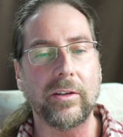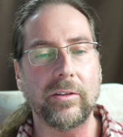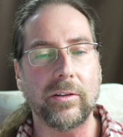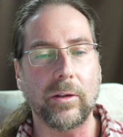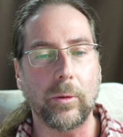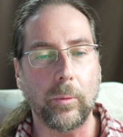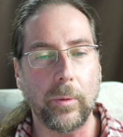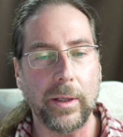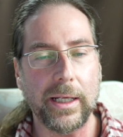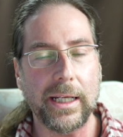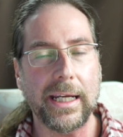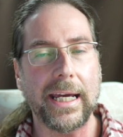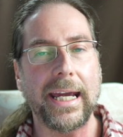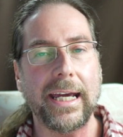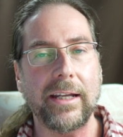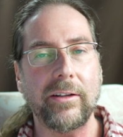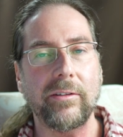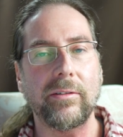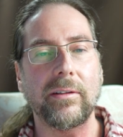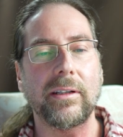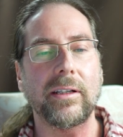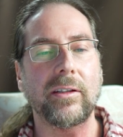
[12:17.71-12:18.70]
So when I
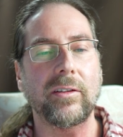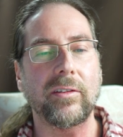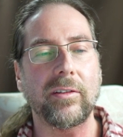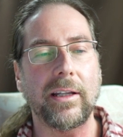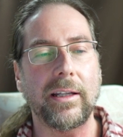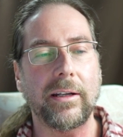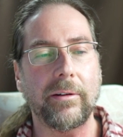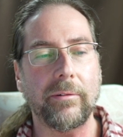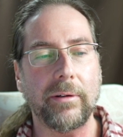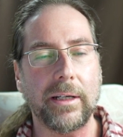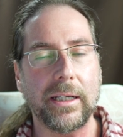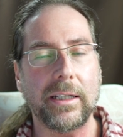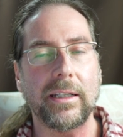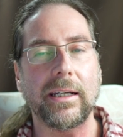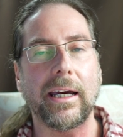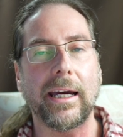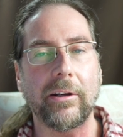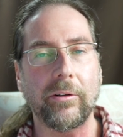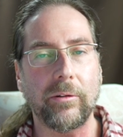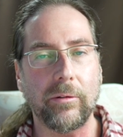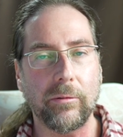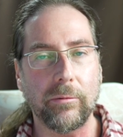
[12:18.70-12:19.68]
had to accelerate,
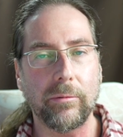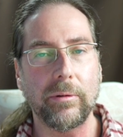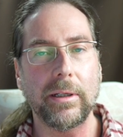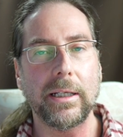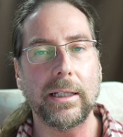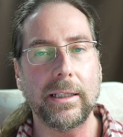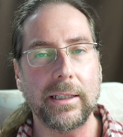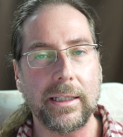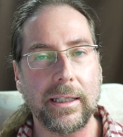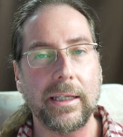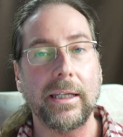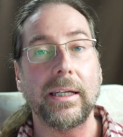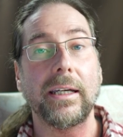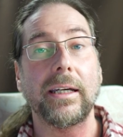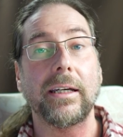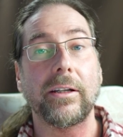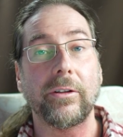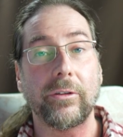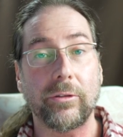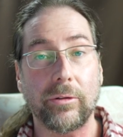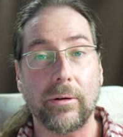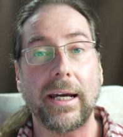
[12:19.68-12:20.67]
I really
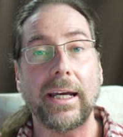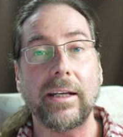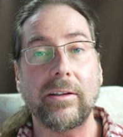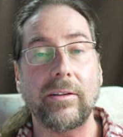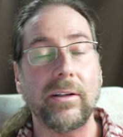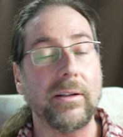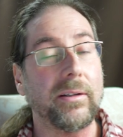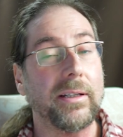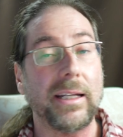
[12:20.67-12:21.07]
tried,